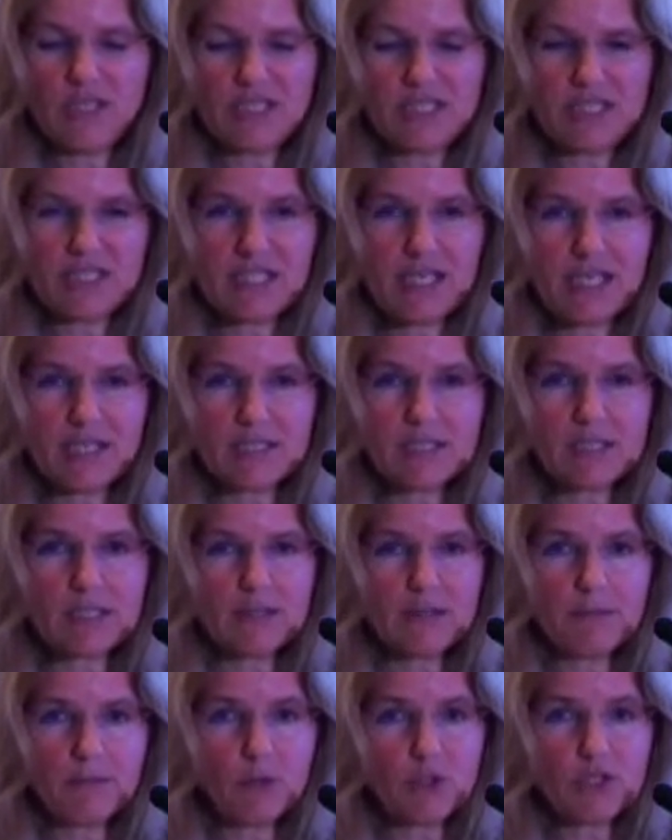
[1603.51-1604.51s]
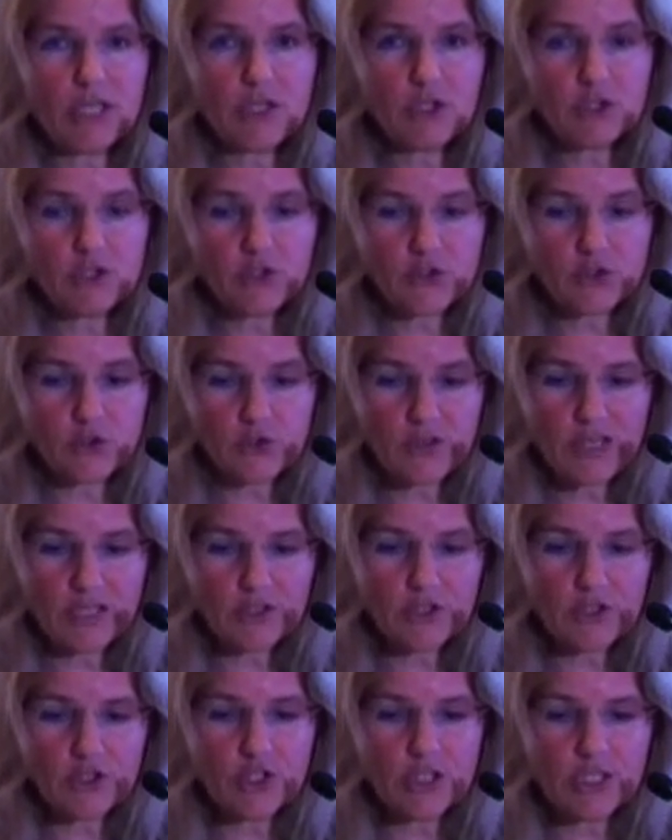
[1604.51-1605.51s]
assess the potential
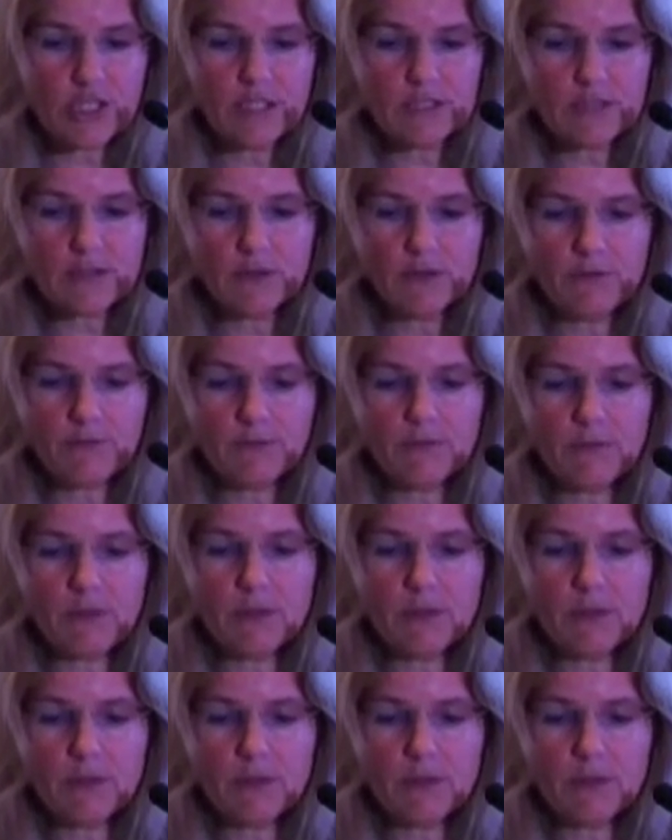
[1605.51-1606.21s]
strategies of